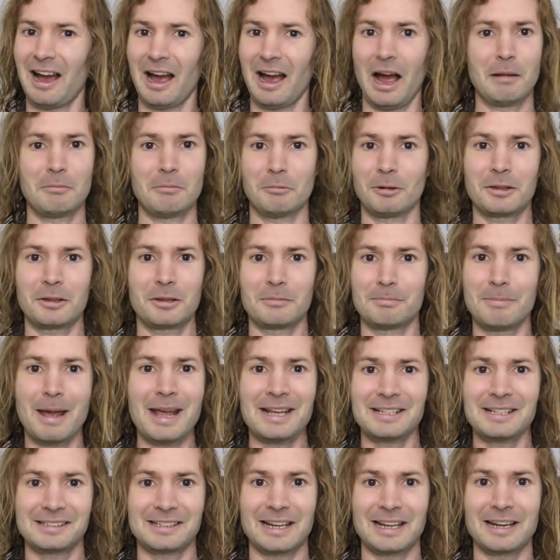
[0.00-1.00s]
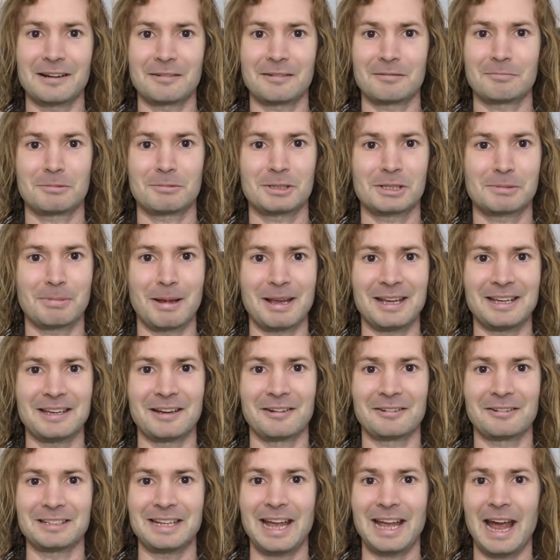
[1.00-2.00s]
I'm not the best at
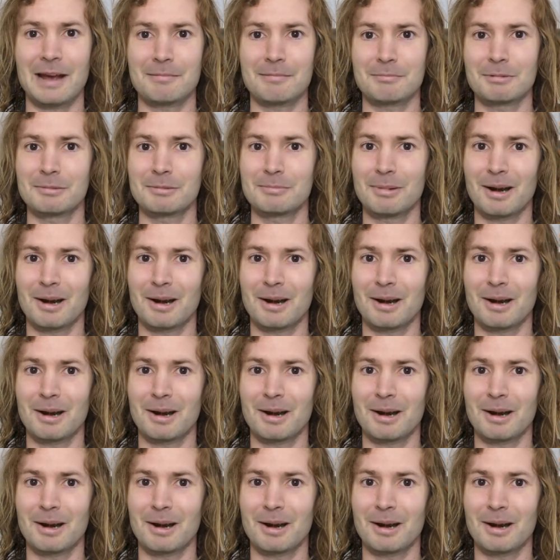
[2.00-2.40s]
speaking on camera,